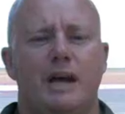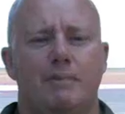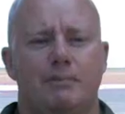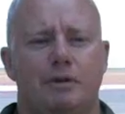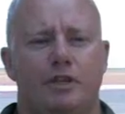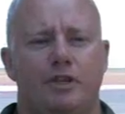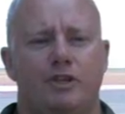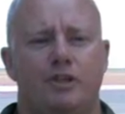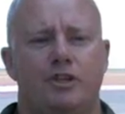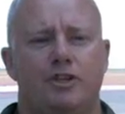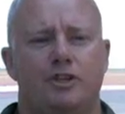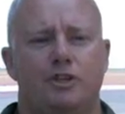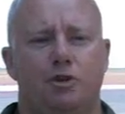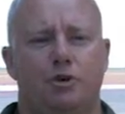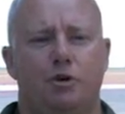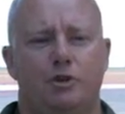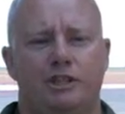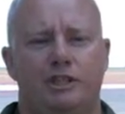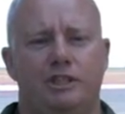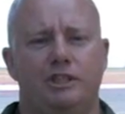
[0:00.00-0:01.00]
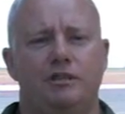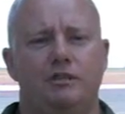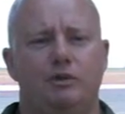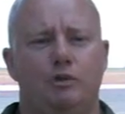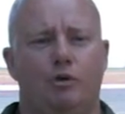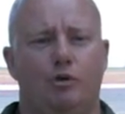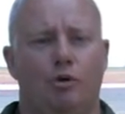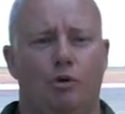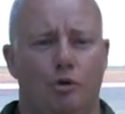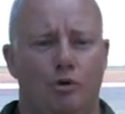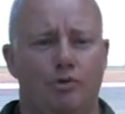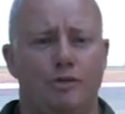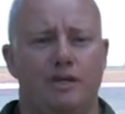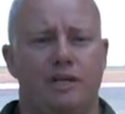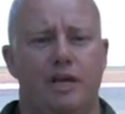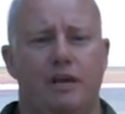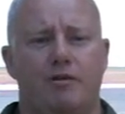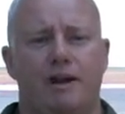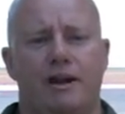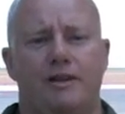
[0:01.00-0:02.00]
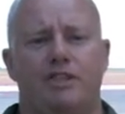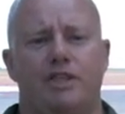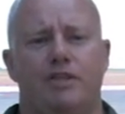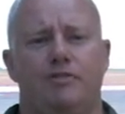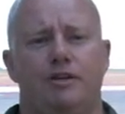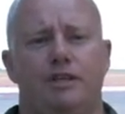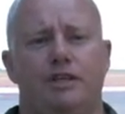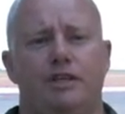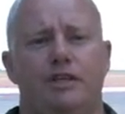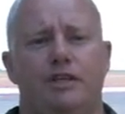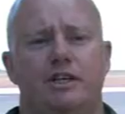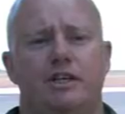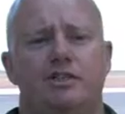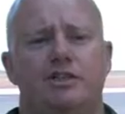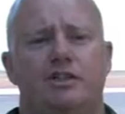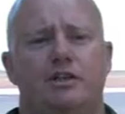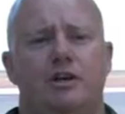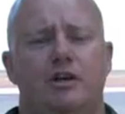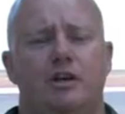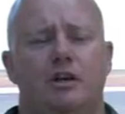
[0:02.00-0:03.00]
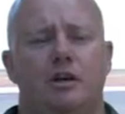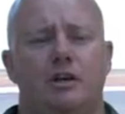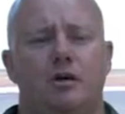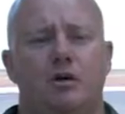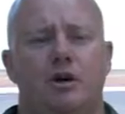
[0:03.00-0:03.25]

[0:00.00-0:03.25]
What would happen in the sortie or the air activity is,